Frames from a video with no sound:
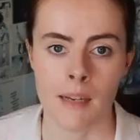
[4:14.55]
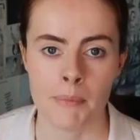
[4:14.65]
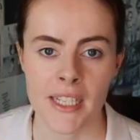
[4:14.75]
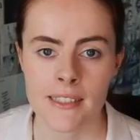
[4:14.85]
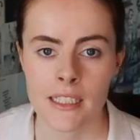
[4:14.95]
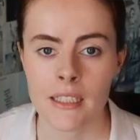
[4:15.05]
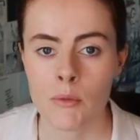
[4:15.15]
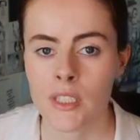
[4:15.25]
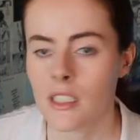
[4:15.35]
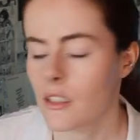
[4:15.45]
And basically
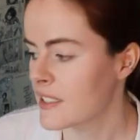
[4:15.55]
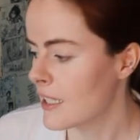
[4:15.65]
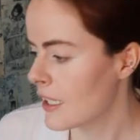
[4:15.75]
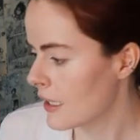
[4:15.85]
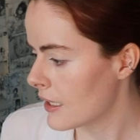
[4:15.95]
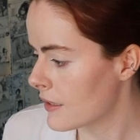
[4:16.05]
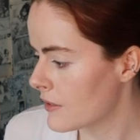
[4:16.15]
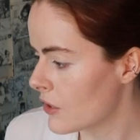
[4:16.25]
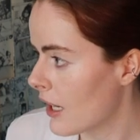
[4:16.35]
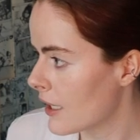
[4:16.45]
what it looks like
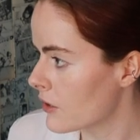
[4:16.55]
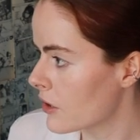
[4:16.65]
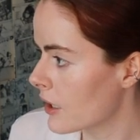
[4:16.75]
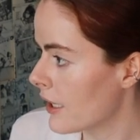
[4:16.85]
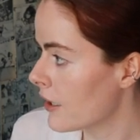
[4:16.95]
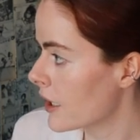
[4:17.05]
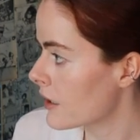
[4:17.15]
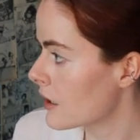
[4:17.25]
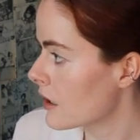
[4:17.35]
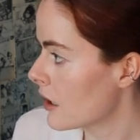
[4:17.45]
is you add your
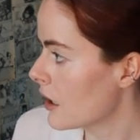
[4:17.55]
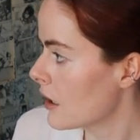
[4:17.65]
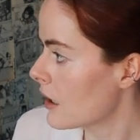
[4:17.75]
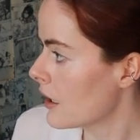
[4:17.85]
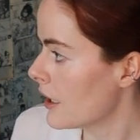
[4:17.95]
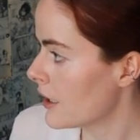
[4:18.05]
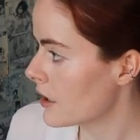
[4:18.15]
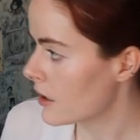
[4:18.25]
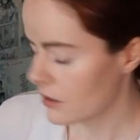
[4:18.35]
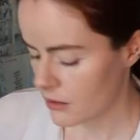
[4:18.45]
character.
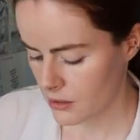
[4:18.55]
Here